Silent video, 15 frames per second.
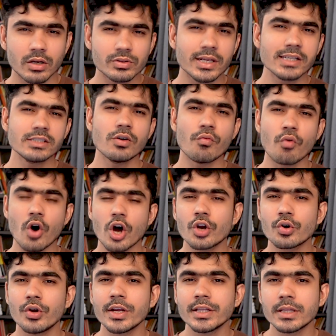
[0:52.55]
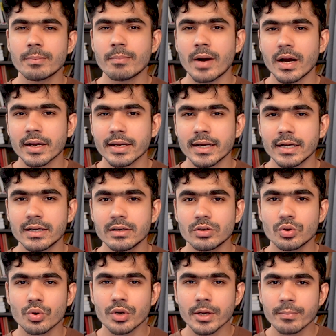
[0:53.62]
Now there is a war going in the market
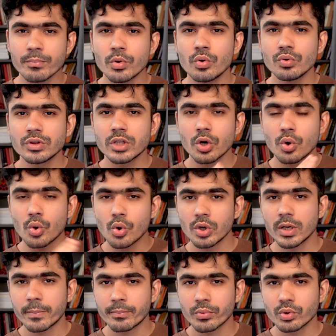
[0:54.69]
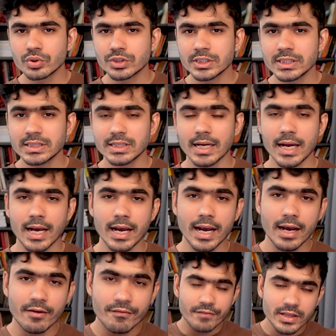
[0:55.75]
to remove the old approaches
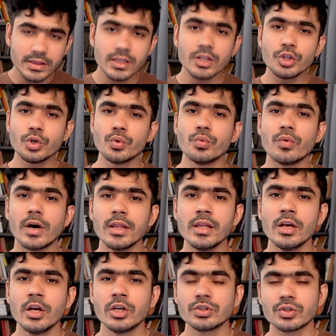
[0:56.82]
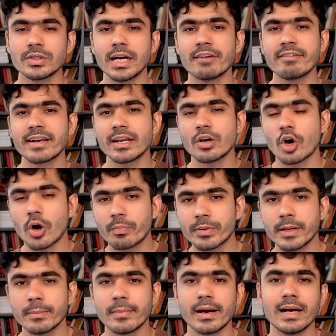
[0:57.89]
with the new one so that we can
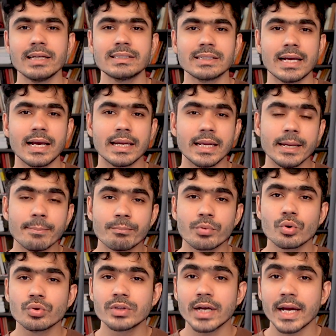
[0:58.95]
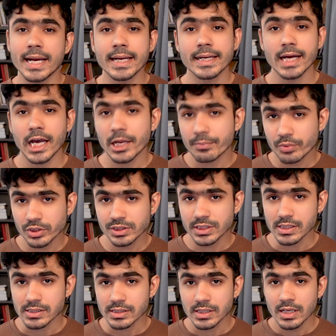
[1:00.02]
optimize and improve entire
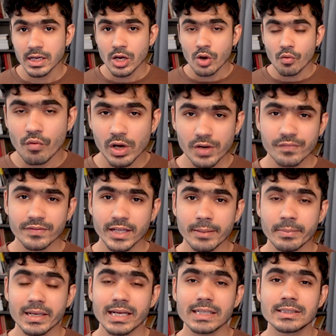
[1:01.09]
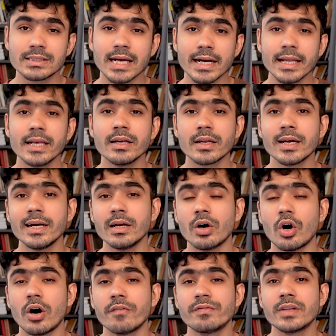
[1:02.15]
process. One of them is getting rid
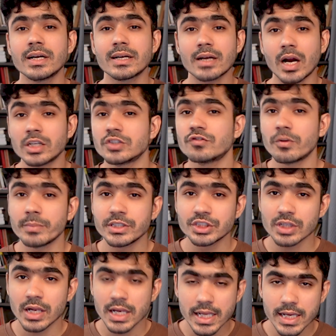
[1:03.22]
of the transformation